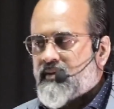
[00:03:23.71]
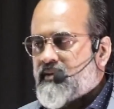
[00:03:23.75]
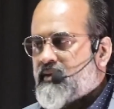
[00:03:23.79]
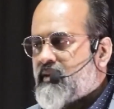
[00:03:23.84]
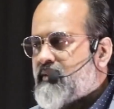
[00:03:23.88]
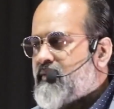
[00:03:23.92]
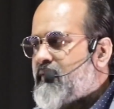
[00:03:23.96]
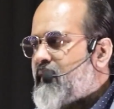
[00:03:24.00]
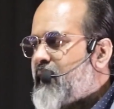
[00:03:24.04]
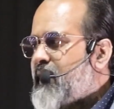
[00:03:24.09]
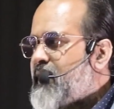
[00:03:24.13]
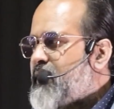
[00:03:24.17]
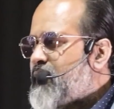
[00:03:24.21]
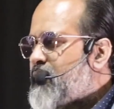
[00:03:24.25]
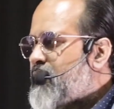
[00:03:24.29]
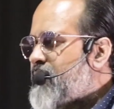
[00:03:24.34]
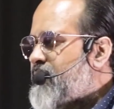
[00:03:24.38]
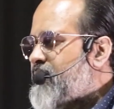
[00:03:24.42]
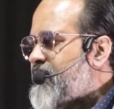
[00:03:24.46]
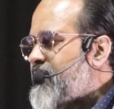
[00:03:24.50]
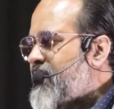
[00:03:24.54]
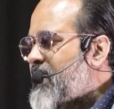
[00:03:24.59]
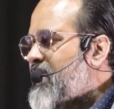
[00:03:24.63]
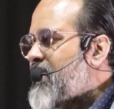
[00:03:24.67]
The one you
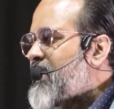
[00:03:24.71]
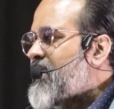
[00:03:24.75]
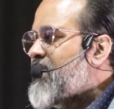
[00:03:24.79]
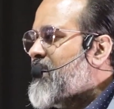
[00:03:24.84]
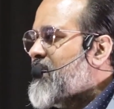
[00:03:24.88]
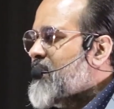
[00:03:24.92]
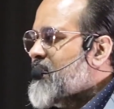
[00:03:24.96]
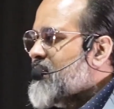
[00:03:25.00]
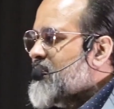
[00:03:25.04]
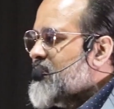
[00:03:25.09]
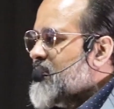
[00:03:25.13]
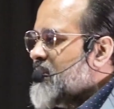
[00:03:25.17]
feel